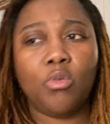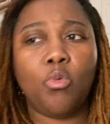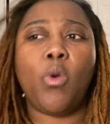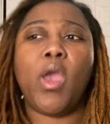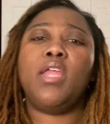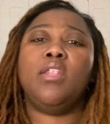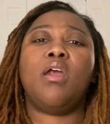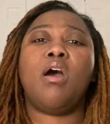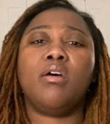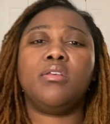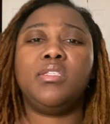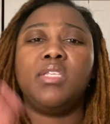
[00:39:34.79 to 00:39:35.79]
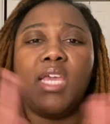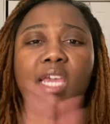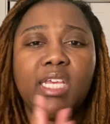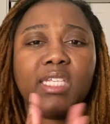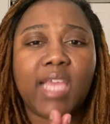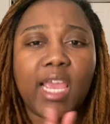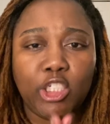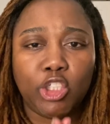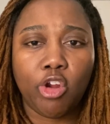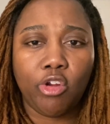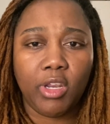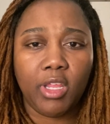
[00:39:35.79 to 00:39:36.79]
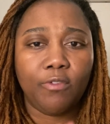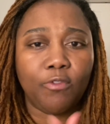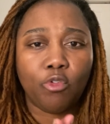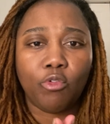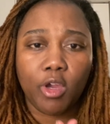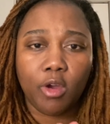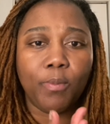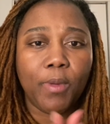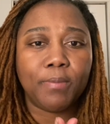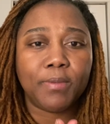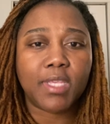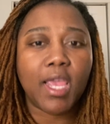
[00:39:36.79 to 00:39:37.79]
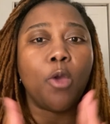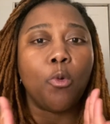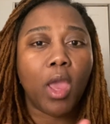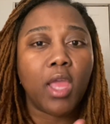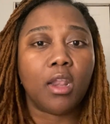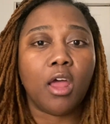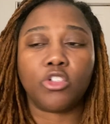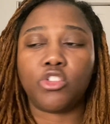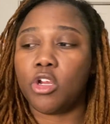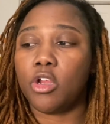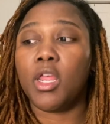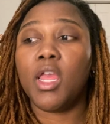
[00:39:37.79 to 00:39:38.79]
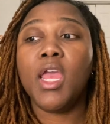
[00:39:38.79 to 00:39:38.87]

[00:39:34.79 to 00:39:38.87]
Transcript: weight loss is a journey, for real. People say weight loss journey.